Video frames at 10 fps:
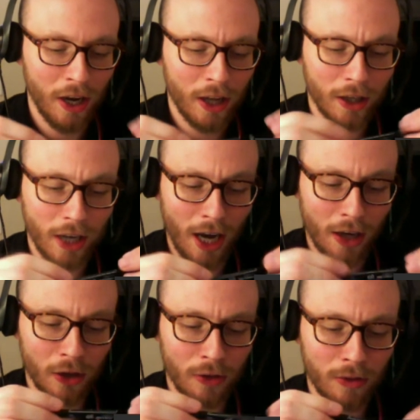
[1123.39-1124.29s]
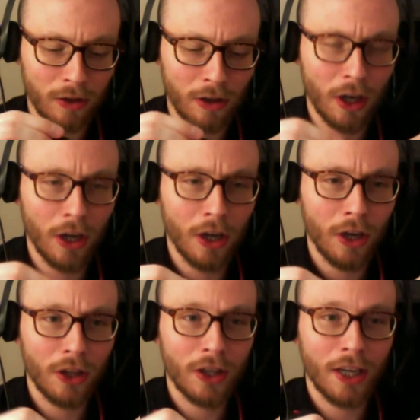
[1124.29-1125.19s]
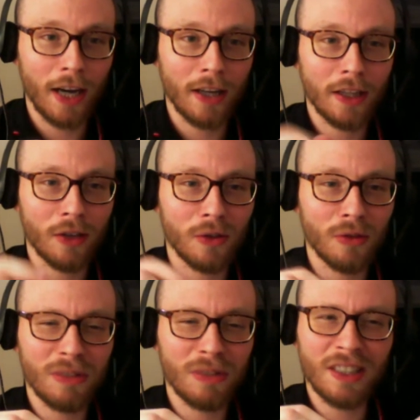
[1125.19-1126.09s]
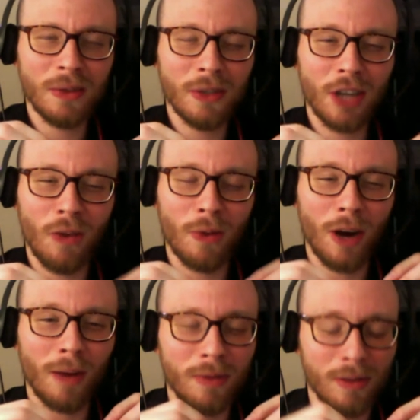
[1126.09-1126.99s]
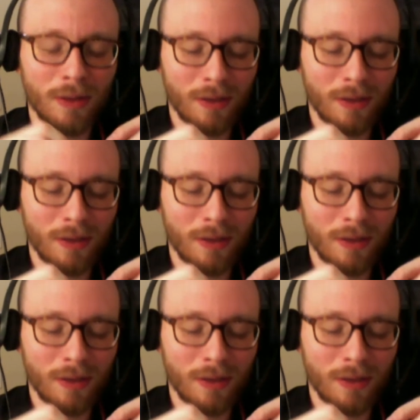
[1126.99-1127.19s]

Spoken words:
Lukaku got a little toe problem,